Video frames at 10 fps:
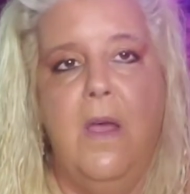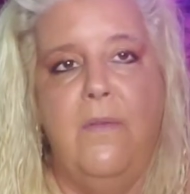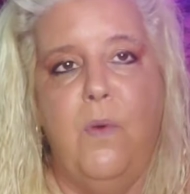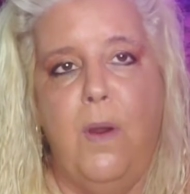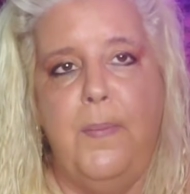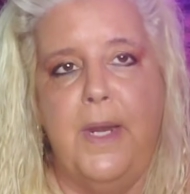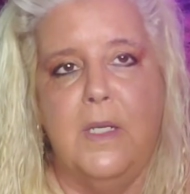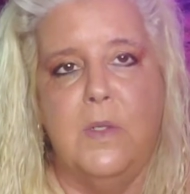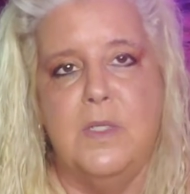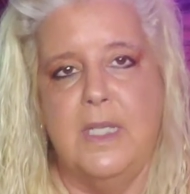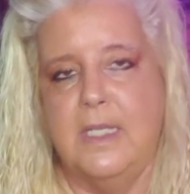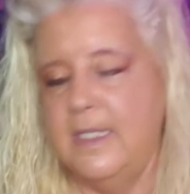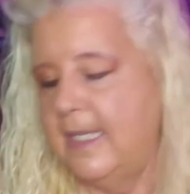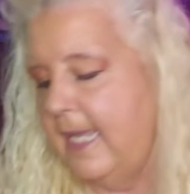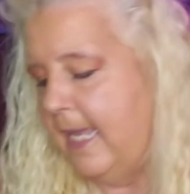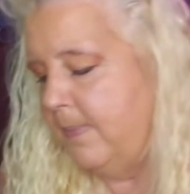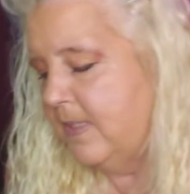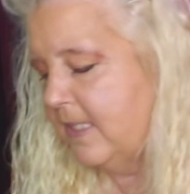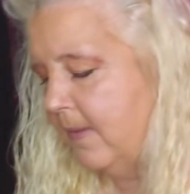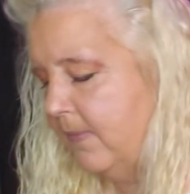Four of Pentacles says keep
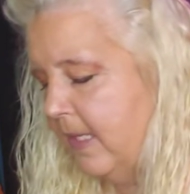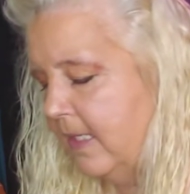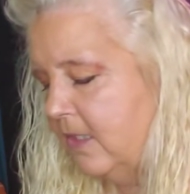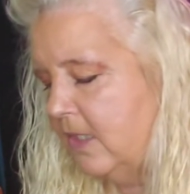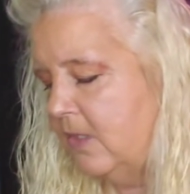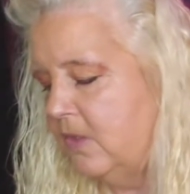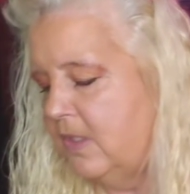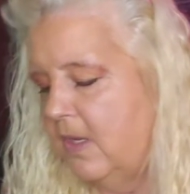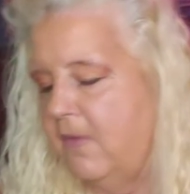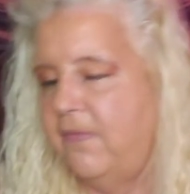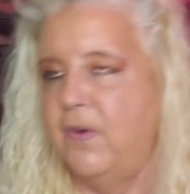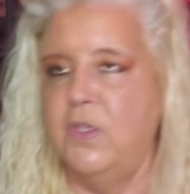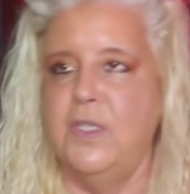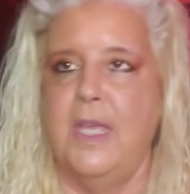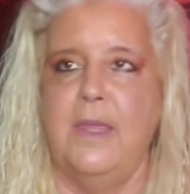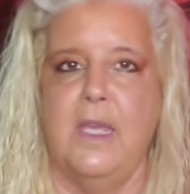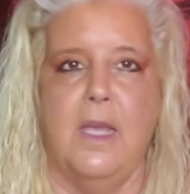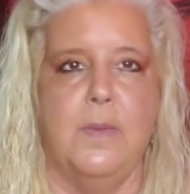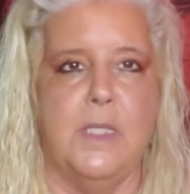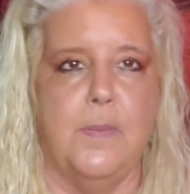some things to yourself. First thing that
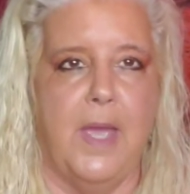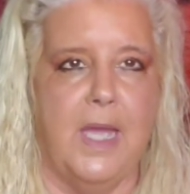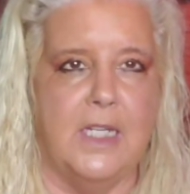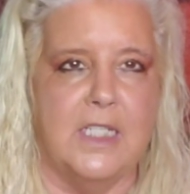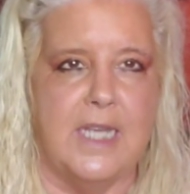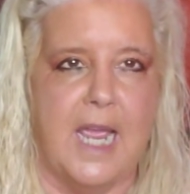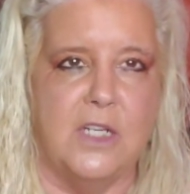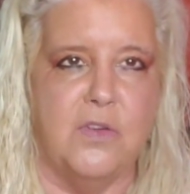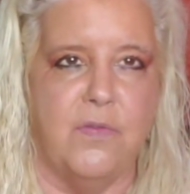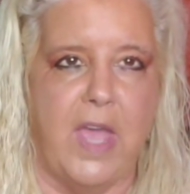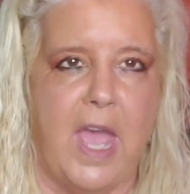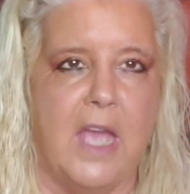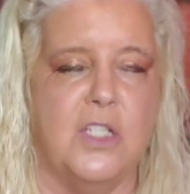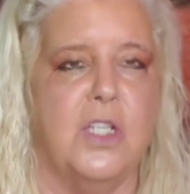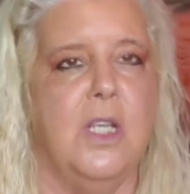comes to mind, a stash of cash.